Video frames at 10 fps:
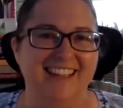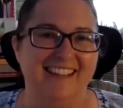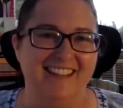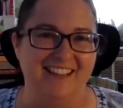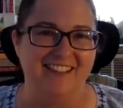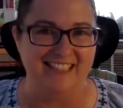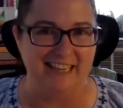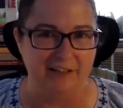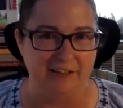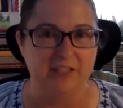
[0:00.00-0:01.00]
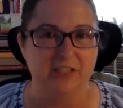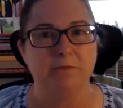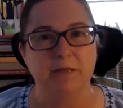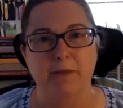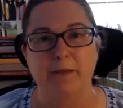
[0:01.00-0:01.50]
and the other Italians would
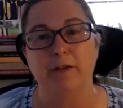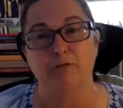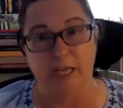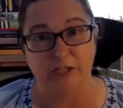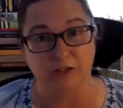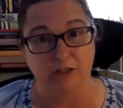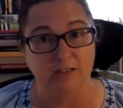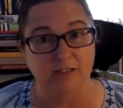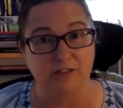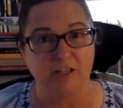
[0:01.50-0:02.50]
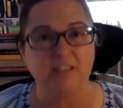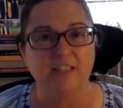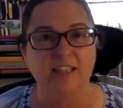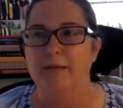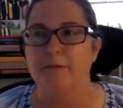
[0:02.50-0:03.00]
be maybe a racial construct,
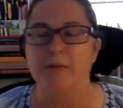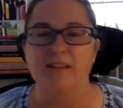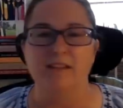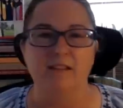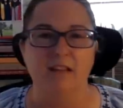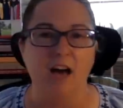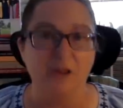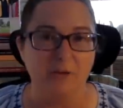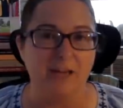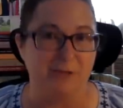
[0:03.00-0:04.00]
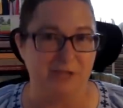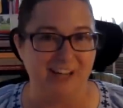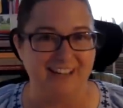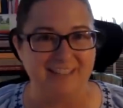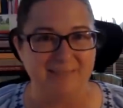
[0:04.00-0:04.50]
but otherwise we're
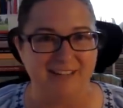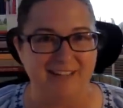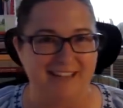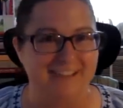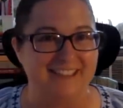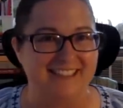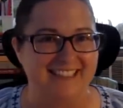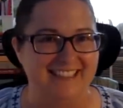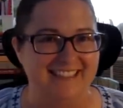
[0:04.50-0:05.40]
talking about ethnicity.